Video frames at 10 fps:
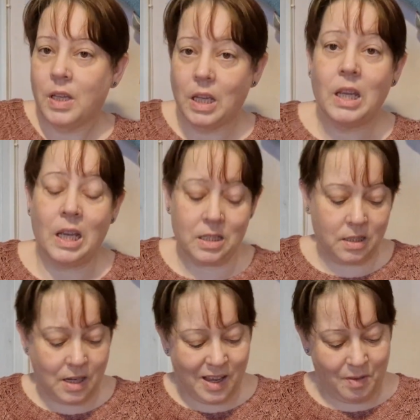It has a
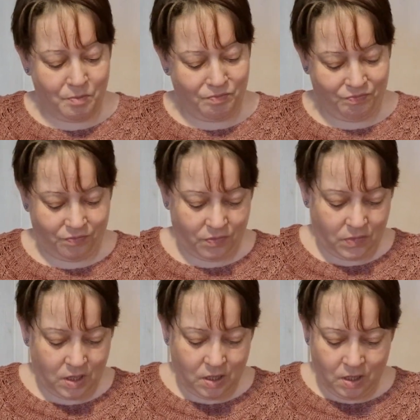name.
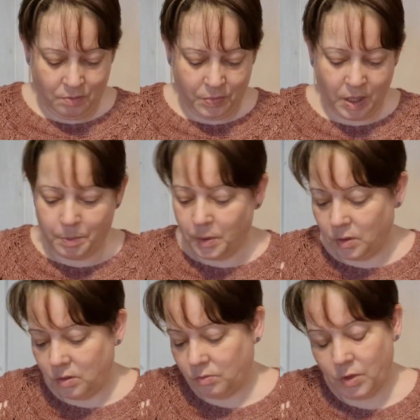
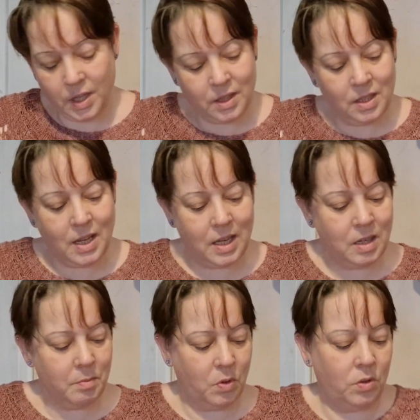People, write the
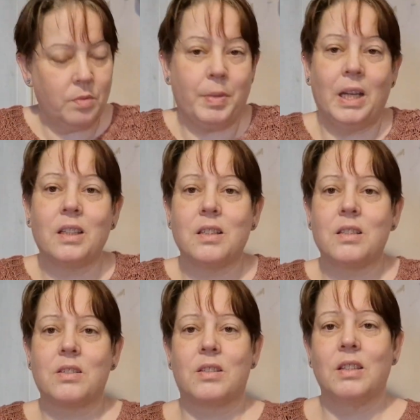name on the bands.
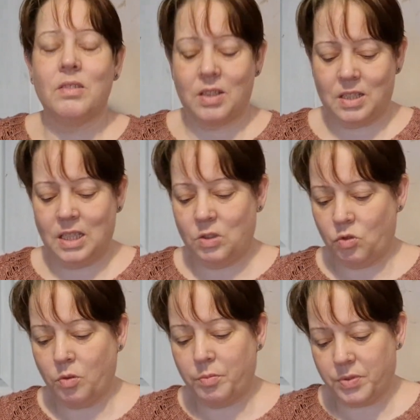Seriously,
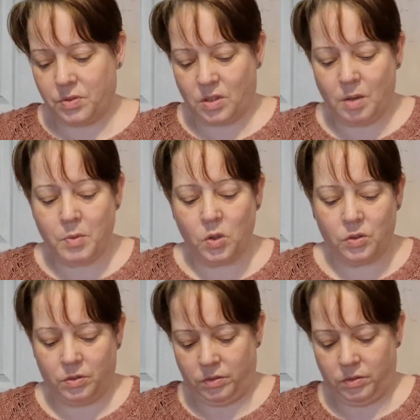drops. Come on.